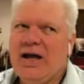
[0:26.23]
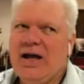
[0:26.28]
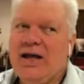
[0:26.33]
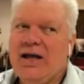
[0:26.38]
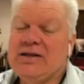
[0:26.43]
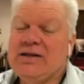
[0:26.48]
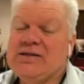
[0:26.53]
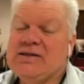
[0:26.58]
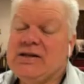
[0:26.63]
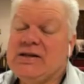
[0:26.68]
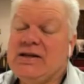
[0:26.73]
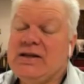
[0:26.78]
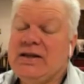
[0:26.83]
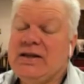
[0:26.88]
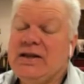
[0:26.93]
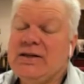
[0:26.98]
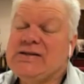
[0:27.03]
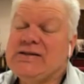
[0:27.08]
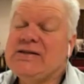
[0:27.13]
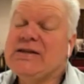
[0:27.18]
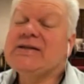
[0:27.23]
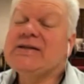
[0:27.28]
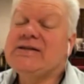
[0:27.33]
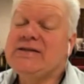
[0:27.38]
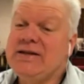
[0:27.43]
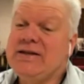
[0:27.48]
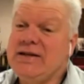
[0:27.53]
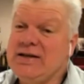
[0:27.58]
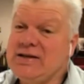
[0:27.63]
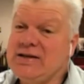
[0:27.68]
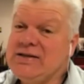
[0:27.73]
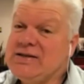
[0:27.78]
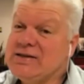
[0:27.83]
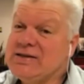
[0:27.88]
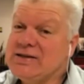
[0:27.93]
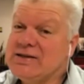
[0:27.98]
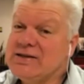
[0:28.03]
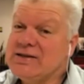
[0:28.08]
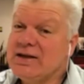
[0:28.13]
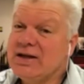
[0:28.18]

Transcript: it's in the 60s